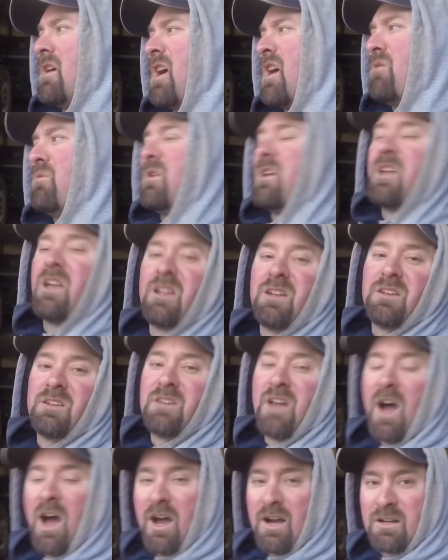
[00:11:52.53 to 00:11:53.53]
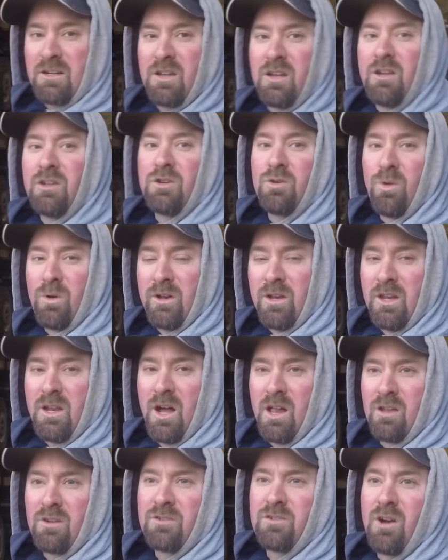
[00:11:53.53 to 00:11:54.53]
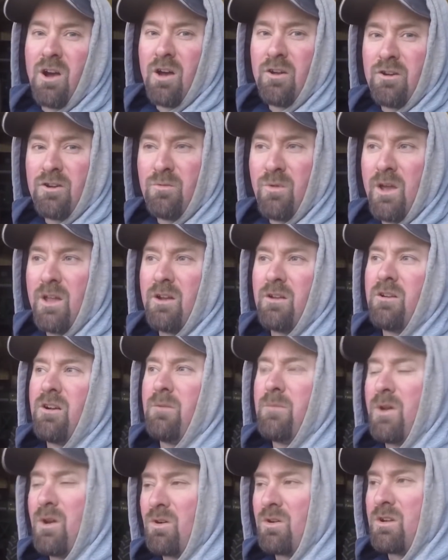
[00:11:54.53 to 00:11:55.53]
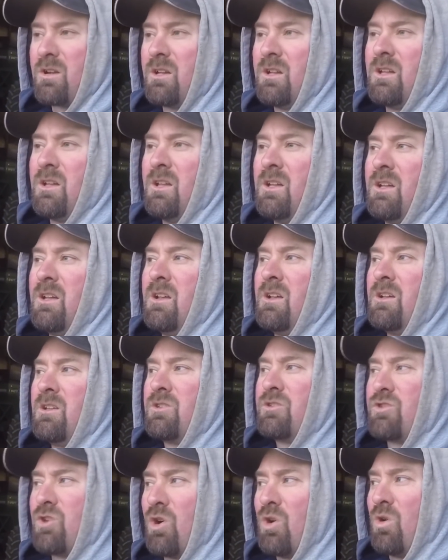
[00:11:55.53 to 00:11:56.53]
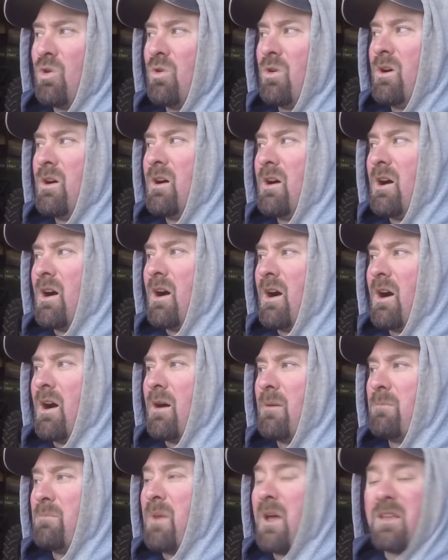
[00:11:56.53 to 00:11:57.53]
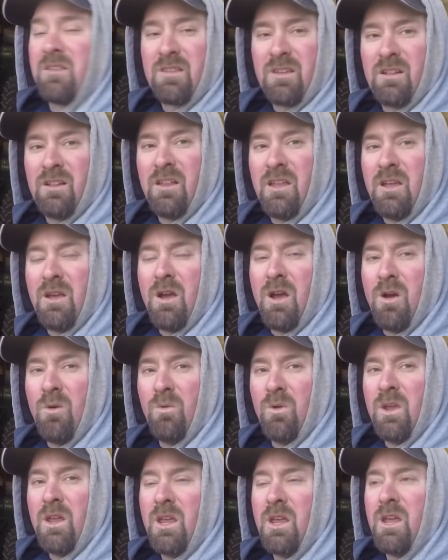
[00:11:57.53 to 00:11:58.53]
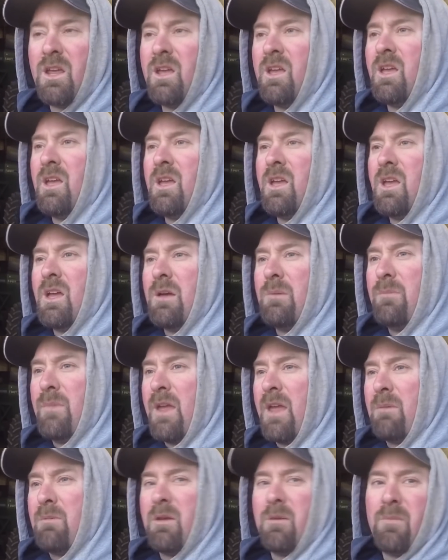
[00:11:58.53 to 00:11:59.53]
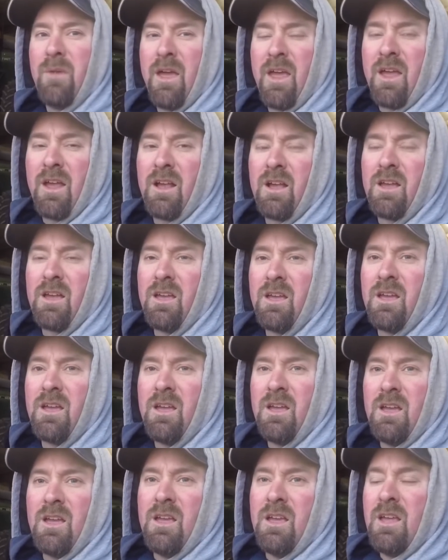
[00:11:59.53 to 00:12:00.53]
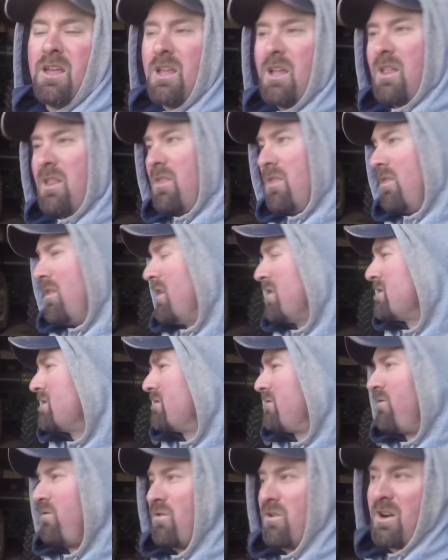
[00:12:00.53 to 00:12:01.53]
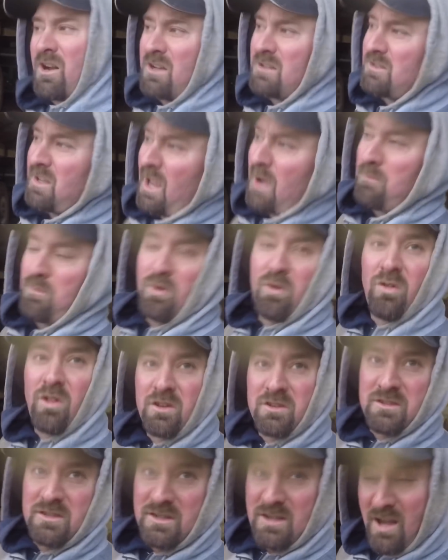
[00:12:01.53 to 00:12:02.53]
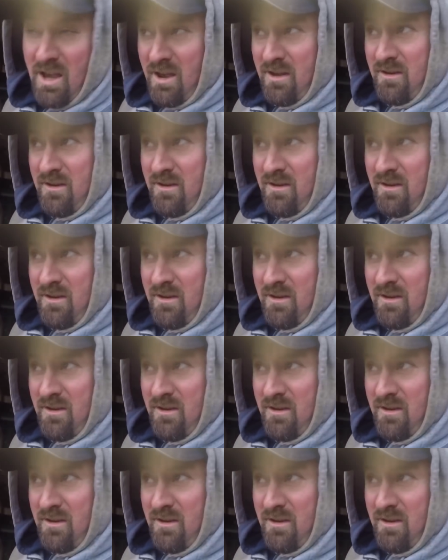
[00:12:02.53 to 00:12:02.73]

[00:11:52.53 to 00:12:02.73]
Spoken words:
we get docked $20 a hundredweight on our milk. So basically we maybe make, for example, let's